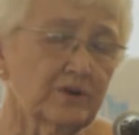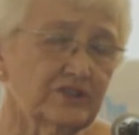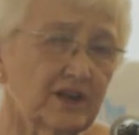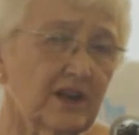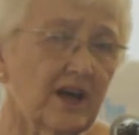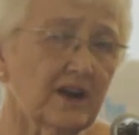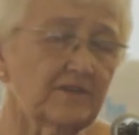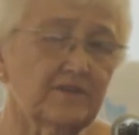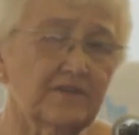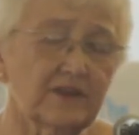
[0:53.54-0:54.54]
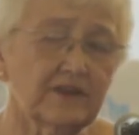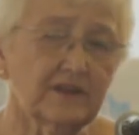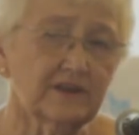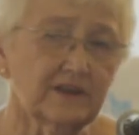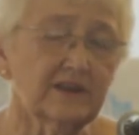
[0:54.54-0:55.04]
a lot of
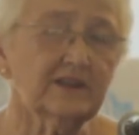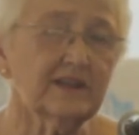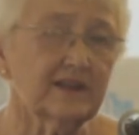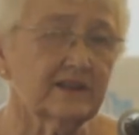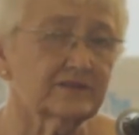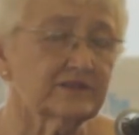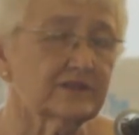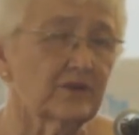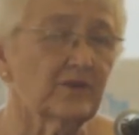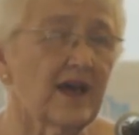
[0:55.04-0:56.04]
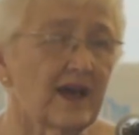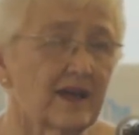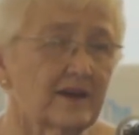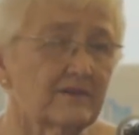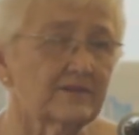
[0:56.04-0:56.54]
little towns don't
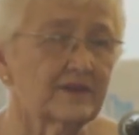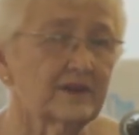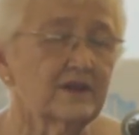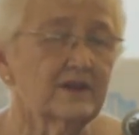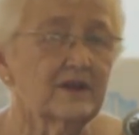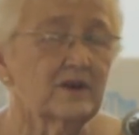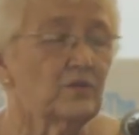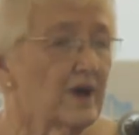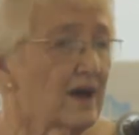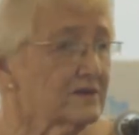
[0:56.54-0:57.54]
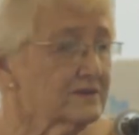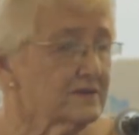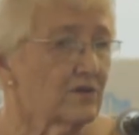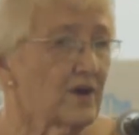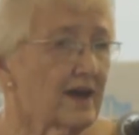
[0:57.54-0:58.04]
have. We
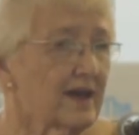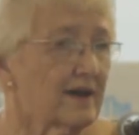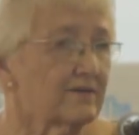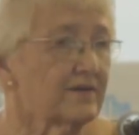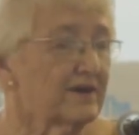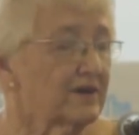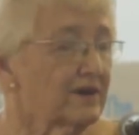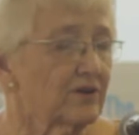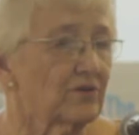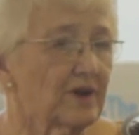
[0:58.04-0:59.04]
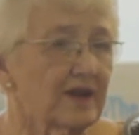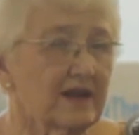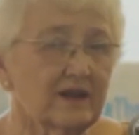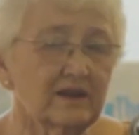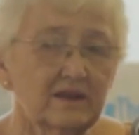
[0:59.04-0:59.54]
also have a
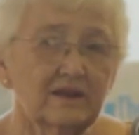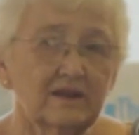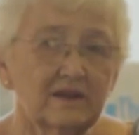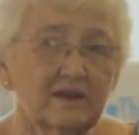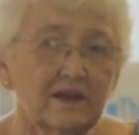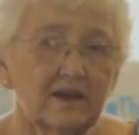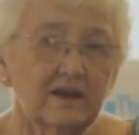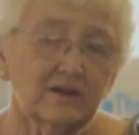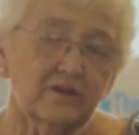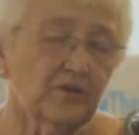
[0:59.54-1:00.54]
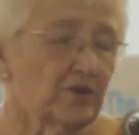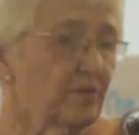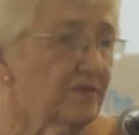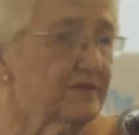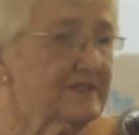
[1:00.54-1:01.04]
great group of